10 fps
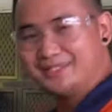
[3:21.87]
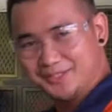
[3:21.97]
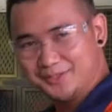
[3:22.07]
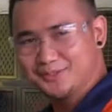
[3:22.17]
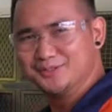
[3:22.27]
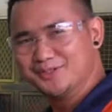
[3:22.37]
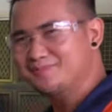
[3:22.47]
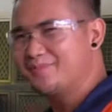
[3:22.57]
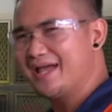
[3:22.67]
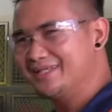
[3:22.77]
new. Looks
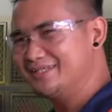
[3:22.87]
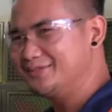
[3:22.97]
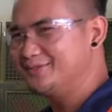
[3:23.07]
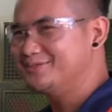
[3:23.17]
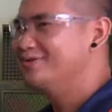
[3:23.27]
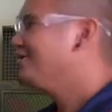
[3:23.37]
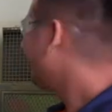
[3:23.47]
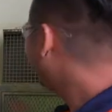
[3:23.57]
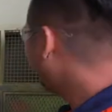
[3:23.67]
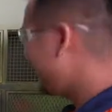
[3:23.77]
brand new.
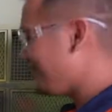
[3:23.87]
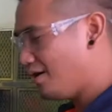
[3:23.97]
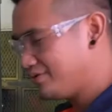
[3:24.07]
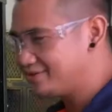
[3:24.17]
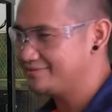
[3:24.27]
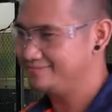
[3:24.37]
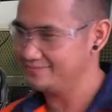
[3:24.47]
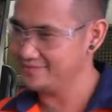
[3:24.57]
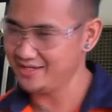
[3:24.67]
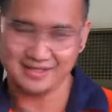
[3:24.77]
Very awesome.
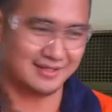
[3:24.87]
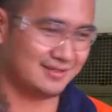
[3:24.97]
Yeah.